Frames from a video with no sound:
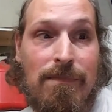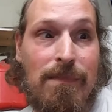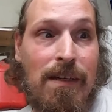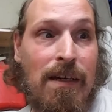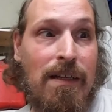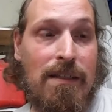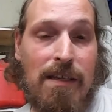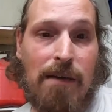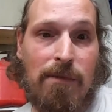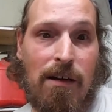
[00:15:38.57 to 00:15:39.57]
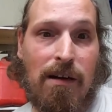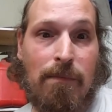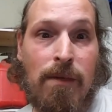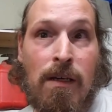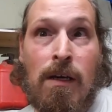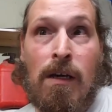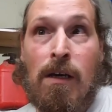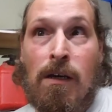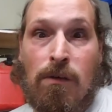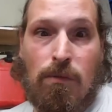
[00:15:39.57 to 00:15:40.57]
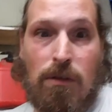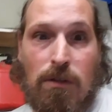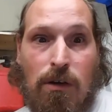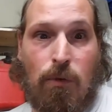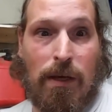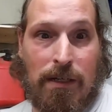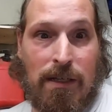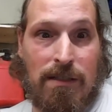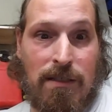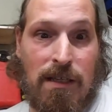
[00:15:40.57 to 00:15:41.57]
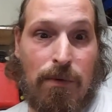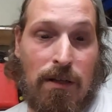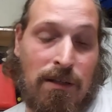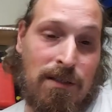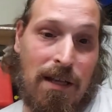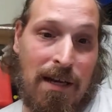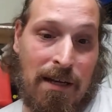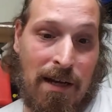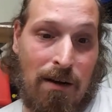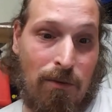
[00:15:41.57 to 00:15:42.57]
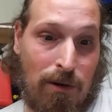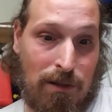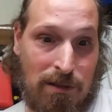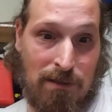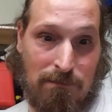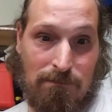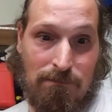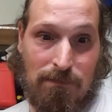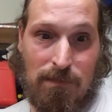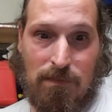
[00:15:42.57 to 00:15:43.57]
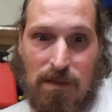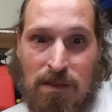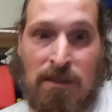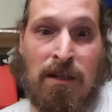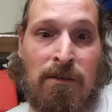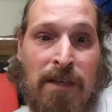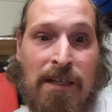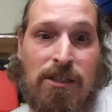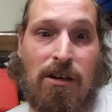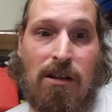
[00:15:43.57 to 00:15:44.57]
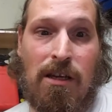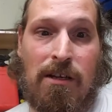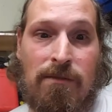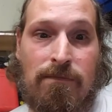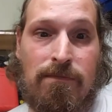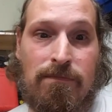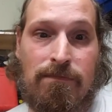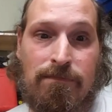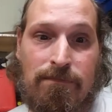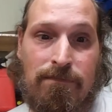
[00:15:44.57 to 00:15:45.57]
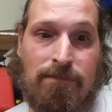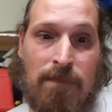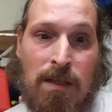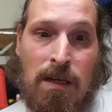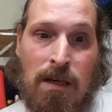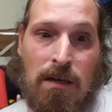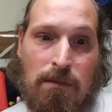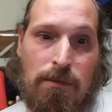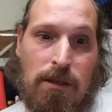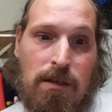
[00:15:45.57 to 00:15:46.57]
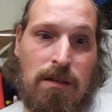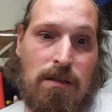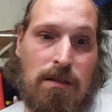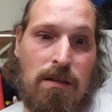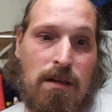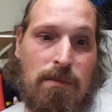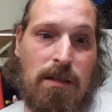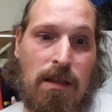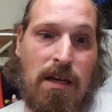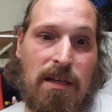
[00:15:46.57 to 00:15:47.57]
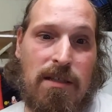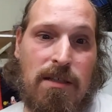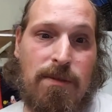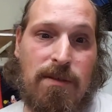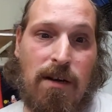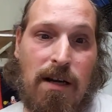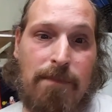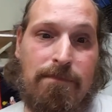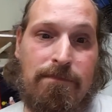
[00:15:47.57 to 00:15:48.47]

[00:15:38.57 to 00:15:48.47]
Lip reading: and at the same time we'll do a quick test and see what it looks like and how it works. So catch y'all later. Please comment, like, and subscribe.